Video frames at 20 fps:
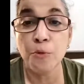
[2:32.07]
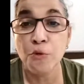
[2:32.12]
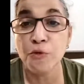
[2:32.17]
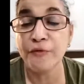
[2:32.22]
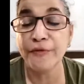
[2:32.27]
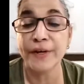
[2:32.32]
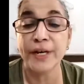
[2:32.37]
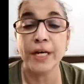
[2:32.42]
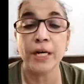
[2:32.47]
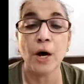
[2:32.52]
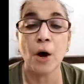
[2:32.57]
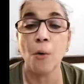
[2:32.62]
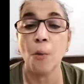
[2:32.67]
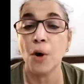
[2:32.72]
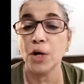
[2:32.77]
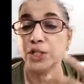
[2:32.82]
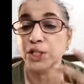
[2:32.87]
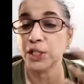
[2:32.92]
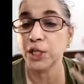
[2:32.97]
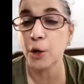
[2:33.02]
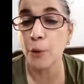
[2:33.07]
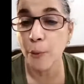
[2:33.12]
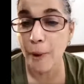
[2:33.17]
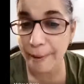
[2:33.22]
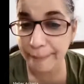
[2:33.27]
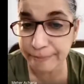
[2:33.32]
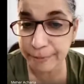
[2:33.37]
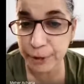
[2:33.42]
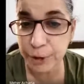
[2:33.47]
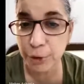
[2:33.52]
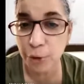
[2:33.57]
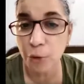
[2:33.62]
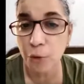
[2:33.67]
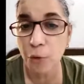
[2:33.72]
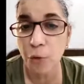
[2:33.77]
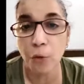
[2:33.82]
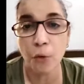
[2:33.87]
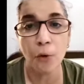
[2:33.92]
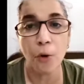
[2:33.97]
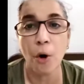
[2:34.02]
movie or watching a web
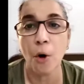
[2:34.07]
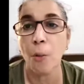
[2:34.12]
show